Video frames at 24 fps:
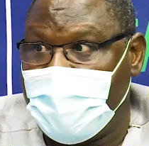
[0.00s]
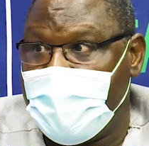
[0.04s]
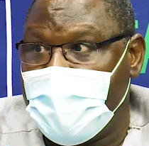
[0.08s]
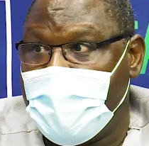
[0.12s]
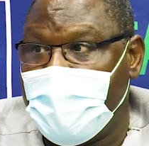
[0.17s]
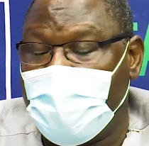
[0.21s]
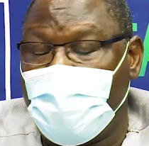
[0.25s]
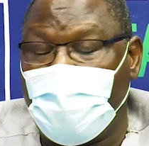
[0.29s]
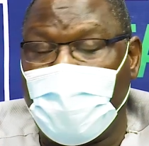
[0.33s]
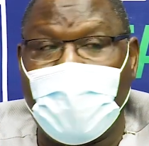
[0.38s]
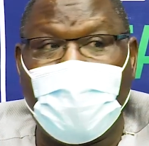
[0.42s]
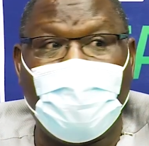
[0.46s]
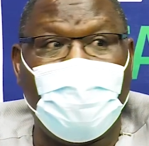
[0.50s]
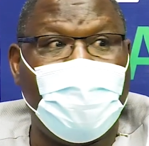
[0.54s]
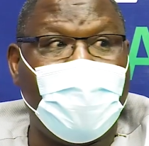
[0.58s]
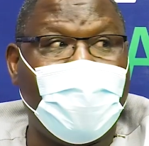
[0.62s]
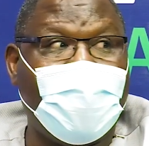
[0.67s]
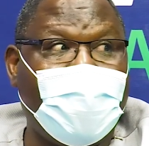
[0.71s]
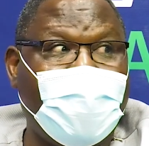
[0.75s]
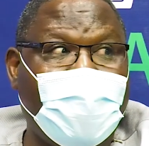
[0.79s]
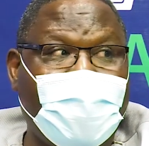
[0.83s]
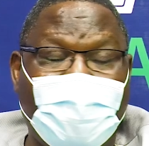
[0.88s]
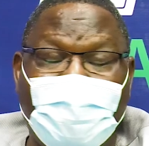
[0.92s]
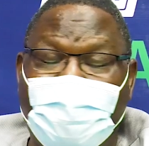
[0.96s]
where we
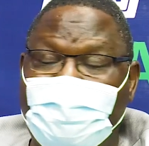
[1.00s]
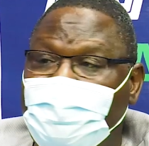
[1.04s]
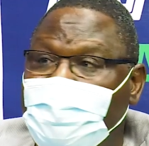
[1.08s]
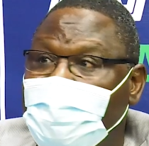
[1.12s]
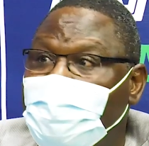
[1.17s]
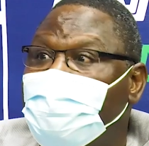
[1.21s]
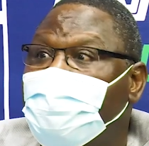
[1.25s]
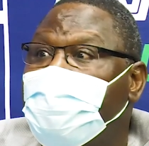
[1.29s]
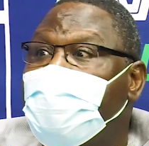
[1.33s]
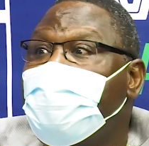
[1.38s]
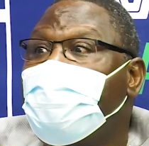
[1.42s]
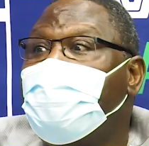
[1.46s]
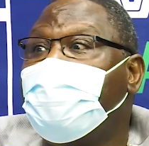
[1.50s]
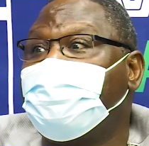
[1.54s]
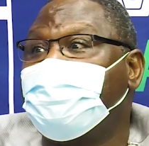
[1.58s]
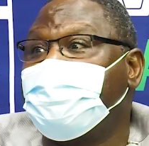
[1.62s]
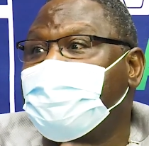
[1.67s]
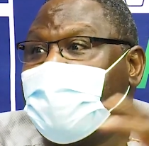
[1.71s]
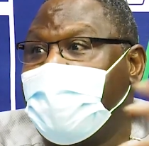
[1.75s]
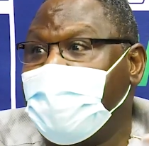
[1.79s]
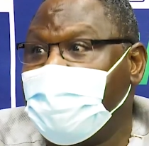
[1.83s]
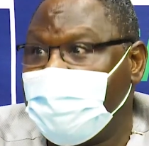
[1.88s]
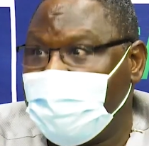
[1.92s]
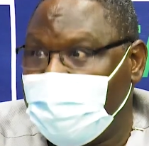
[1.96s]
have a pool of
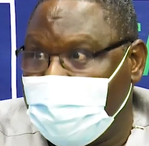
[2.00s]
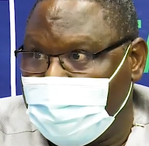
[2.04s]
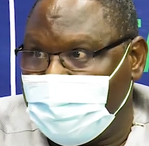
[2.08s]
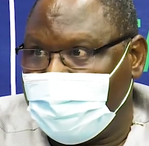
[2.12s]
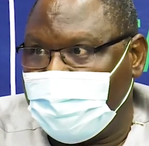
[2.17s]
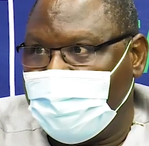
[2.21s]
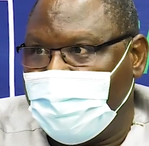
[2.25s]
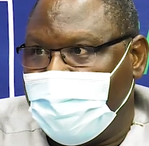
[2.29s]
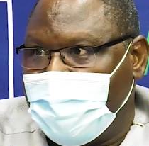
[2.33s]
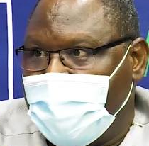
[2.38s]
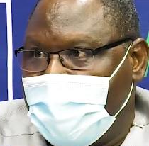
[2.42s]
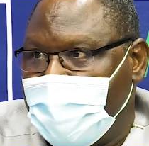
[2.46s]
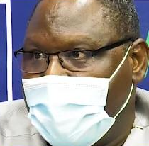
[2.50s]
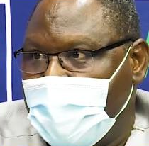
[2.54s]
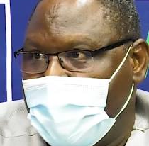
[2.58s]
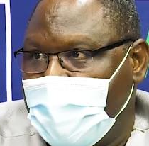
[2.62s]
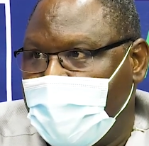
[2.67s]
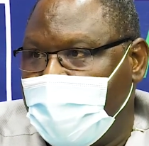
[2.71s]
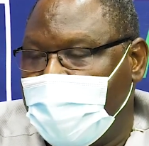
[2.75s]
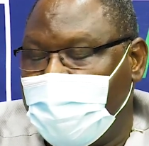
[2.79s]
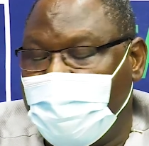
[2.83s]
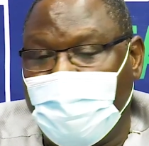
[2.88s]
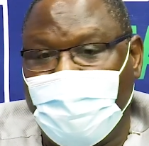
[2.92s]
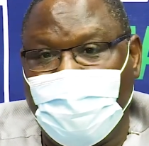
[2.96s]
scientists
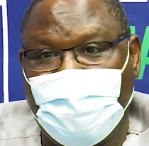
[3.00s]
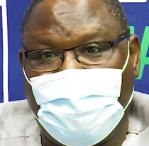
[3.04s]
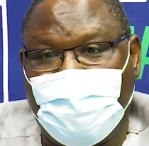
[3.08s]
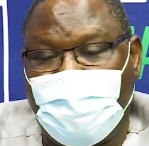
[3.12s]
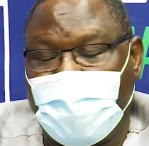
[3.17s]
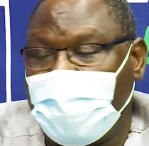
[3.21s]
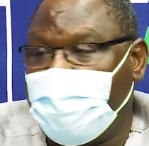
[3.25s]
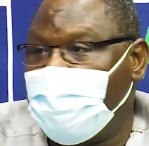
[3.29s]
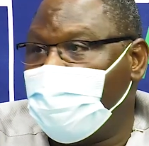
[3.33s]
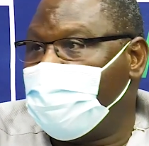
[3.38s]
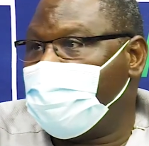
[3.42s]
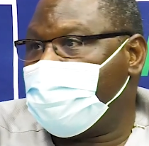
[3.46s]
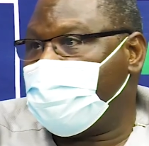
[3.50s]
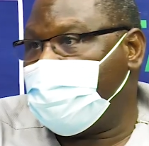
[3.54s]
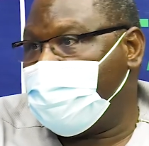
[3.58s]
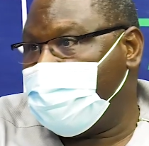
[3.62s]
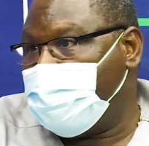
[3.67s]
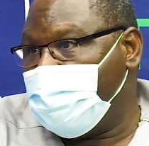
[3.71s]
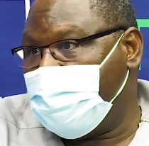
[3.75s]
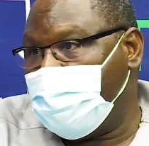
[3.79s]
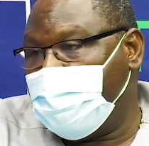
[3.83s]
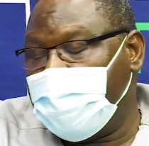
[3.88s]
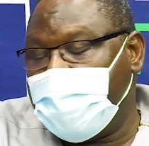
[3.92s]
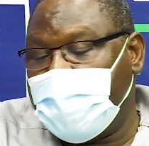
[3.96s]
in various
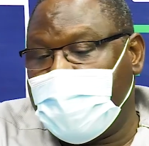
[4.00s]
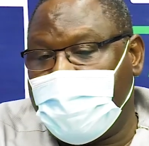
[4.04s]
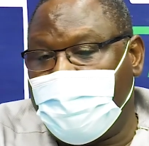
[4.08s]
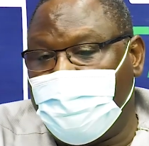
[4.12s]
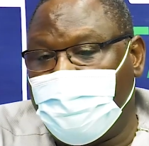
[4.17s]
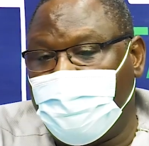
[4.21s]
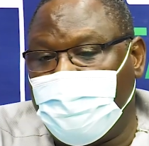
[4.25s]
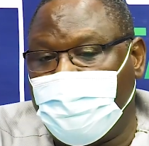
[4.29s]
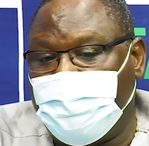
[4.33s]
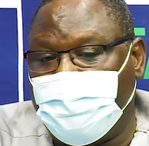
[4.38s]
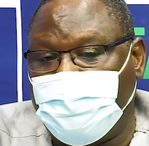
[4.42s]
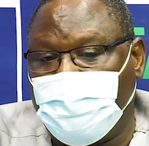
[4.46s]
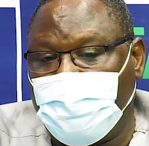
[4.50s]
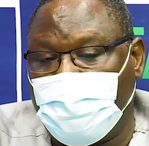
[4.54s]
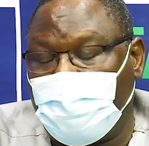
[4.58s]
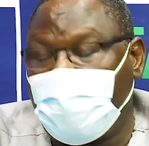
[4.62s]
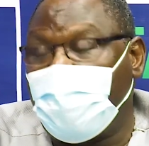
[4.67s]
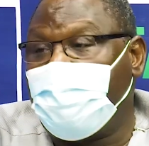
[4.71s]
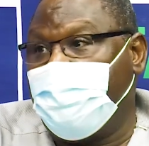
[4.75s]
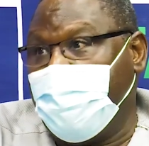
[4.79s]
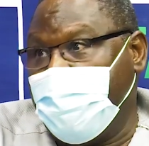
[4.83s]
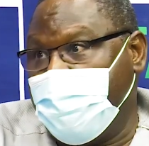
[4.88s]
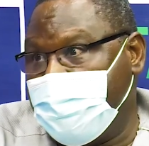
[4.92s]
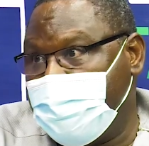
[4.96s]

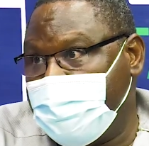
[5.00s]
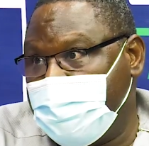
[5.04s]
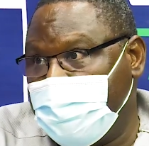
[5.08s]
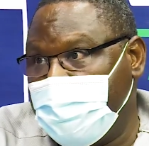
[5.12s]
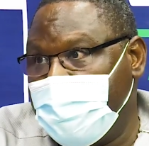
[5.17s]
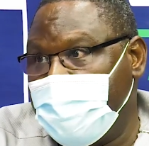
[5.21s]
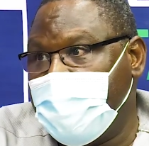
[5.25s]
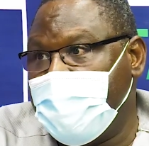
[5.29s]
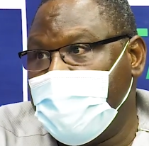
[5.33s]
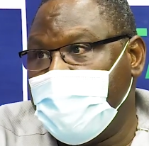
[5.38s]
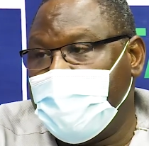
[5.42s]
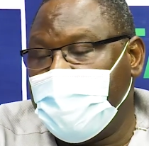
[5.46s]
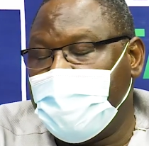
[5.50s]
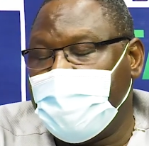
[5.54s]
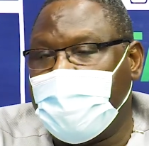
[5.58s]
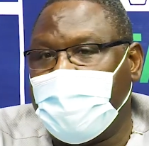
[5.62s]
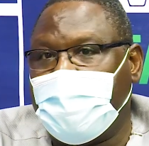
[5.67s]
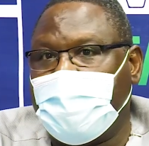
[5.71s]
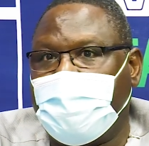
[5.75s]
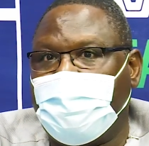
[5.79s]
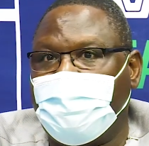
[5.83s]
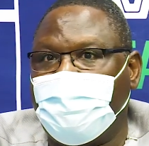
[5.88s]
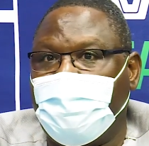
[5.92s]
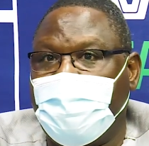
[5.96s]
topics.
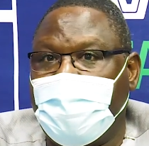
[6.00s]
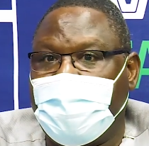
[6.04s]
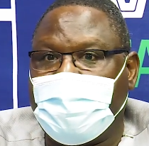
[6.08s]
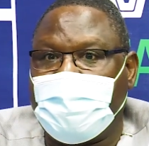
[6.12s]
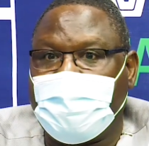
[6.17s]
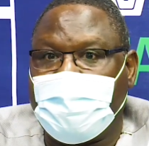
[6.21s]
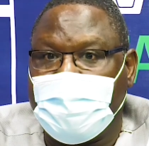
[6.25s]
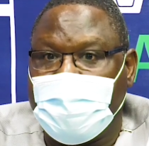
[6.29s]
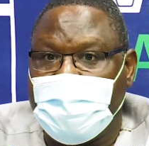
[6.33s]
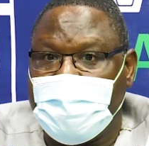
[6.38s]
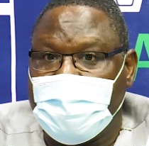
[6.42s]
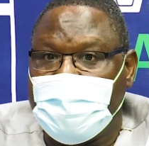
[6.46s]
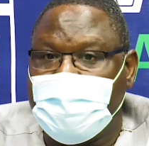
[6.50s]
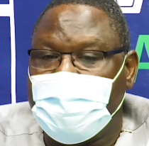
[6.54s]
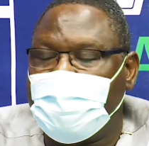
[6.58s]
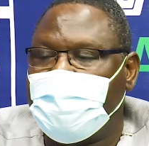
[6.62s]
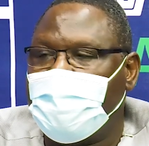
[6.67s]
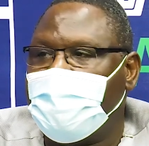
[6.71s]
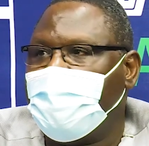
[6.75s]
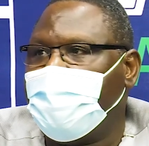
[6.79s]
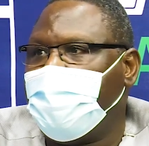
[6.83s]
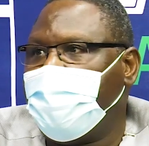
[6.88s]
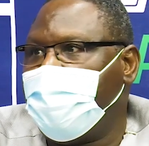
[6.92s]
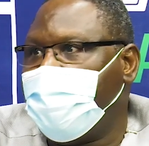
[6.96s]
The key
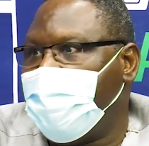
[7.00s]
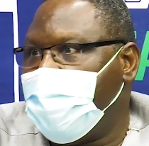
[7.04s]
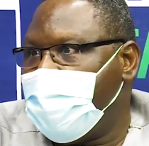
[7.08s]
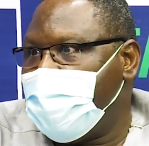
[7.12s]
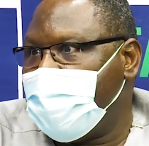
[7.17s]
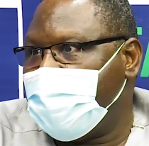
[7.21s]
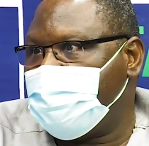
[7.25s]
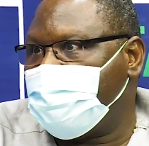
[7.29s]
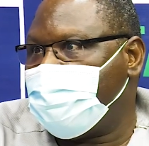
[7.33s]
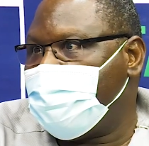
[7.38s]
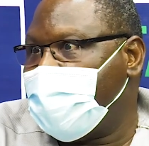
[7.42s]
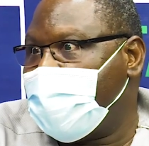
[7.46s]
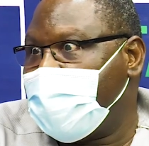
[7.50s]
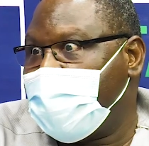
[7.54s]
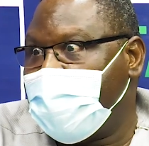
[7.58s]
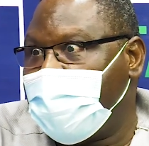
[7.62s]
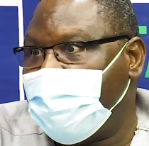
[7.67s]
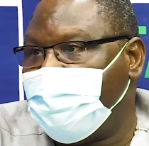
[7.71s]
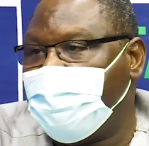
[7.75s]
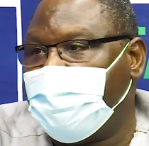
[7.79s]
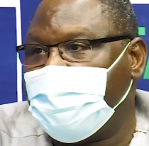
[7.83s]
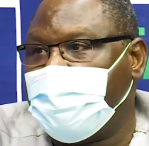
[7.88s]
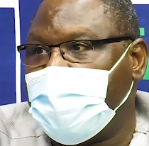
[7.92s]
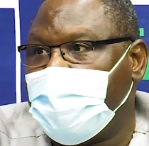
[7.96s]
areas we are
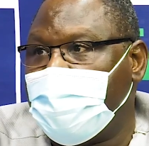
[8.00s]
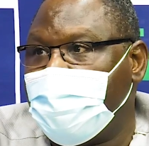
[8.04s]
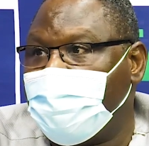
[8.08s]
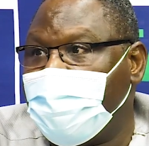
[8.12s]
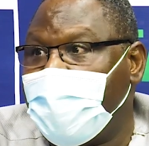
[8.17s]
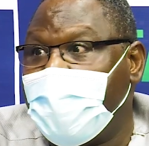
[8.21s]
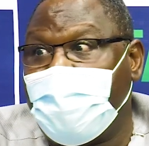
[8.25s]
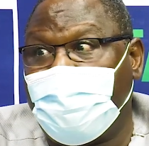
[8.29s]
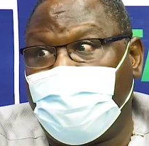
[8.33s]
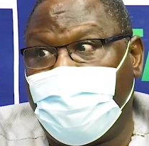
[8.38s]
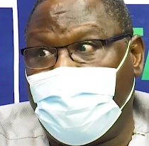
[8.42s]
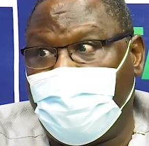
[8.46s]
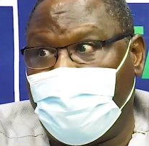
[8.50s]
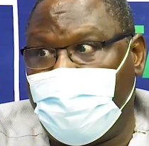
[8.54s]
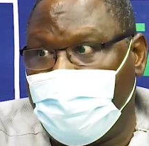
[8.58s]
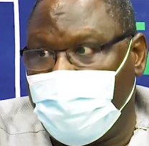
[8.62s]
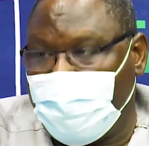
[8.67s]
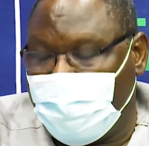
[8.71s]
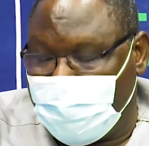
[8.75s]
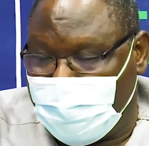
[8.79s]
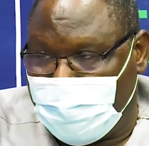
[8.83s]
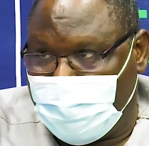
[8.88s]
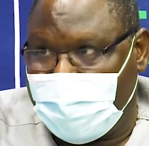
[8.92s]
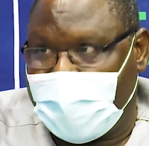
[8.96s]
having now, there are
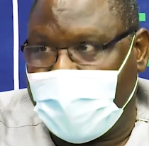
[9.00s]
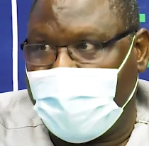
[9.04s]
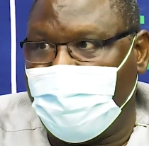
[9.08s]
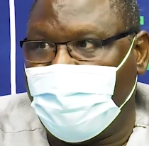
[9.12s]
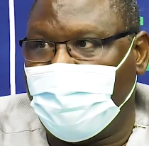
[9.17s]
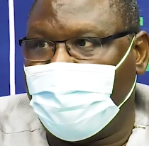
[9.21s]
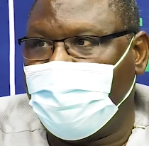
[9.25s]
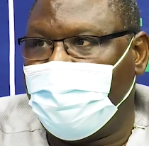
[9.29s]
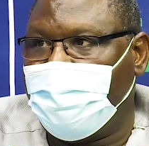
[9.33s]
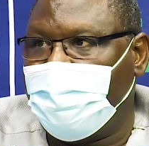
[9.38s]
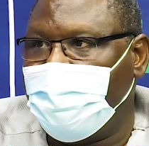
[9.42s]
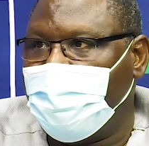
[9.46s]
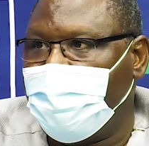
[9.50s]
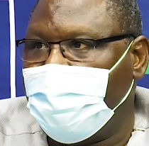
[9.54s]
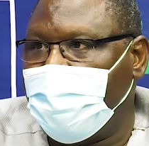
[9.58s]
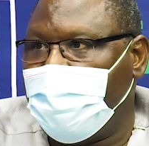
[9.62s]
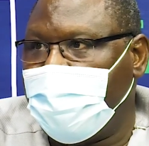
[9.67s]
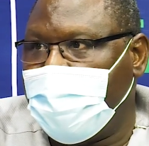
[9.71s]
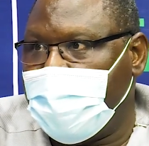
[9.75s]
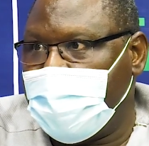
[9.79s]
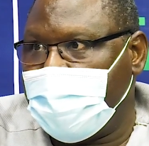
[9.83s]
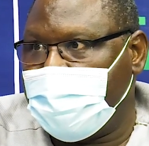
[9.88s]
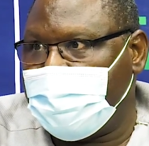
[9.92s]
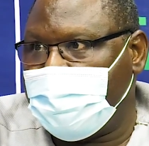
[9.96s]
5
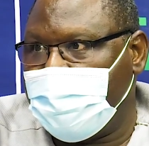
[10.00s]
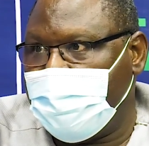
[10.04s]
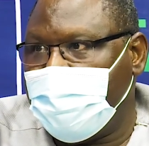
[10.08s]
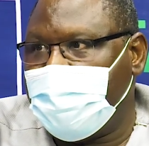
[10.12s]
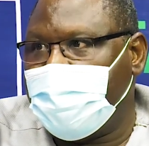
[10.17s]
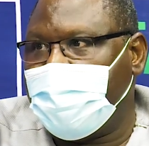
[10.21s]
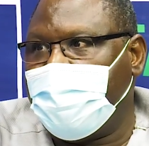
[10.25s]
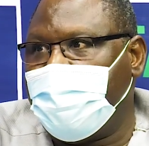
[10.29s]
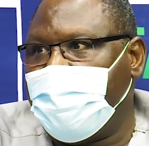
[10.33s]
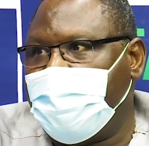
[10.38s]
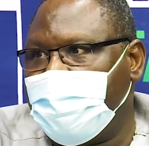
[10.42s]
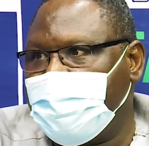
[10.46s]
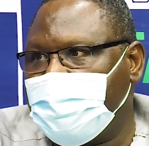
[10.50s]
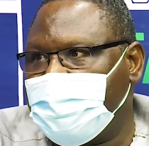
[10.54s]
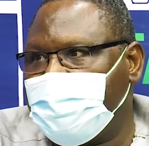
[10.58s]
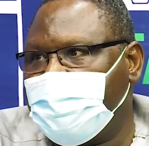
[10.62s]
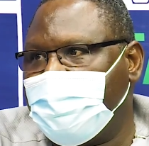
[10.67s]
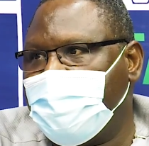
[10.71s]
key areas